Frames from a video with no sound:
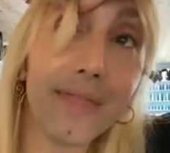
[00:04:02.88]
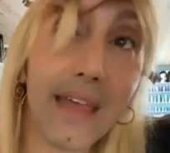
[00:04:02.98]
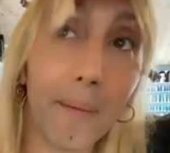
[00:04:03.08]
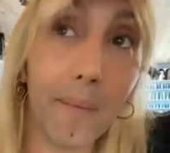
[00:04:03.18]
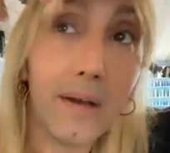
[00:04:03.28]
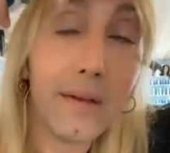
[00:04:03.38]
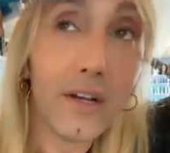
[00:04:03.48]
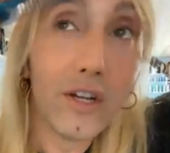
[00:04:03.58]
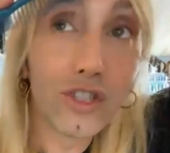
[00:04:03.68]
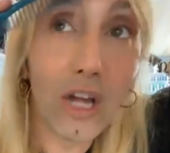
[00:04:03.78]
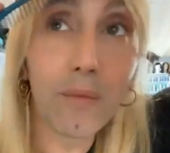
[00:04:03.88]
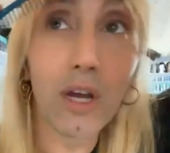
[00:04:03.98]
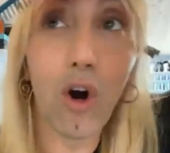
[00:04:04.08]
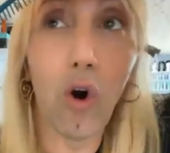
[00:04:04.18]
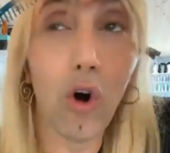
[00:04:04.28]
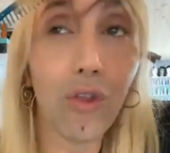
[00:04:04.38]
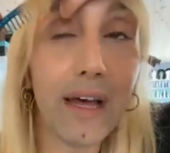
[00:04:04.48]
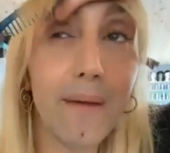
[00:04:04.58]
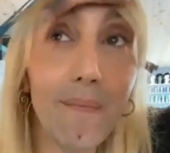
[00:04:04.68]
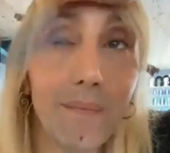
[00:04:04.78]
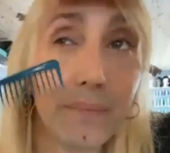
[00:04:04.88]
them. So I'm gonna hold them,